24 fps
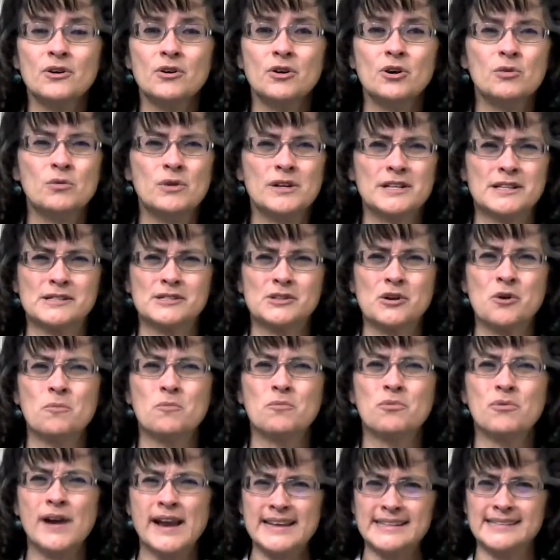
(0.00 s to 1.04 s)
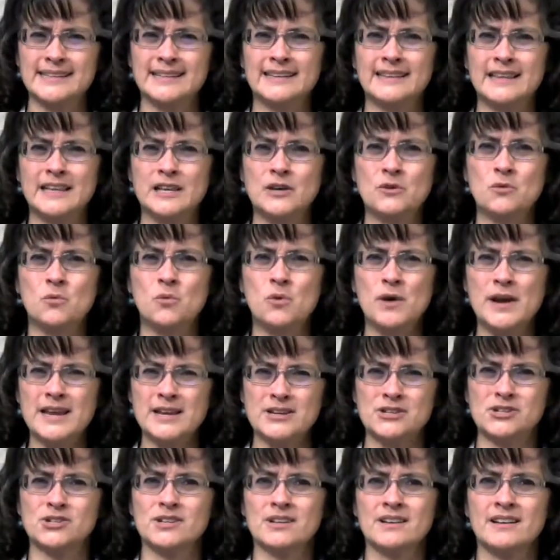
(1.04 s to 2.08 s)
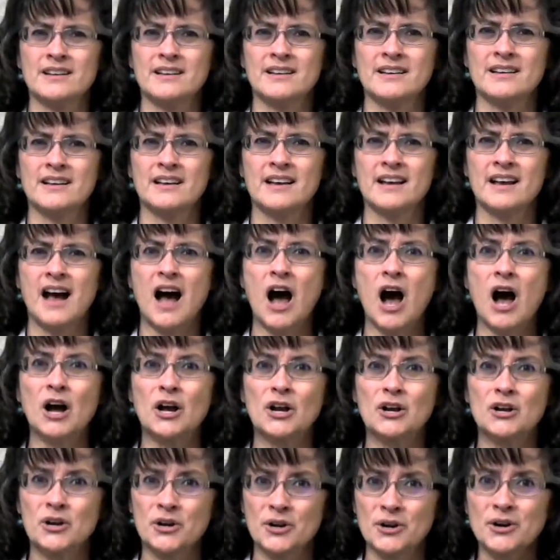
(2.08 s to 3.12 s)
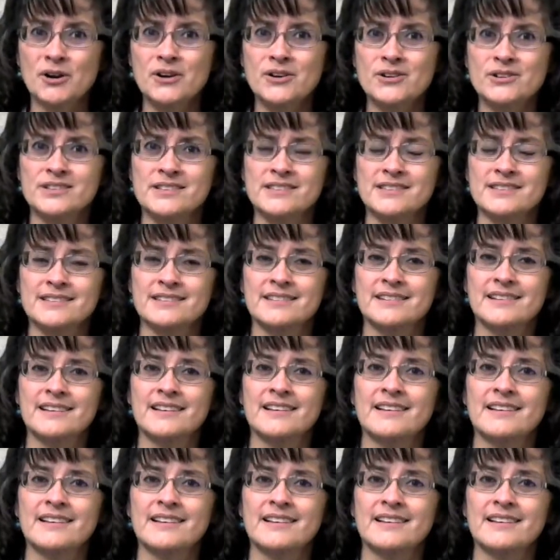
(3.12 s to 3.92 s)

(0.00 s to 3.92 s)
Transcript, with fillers: who would so brazenly wish a curse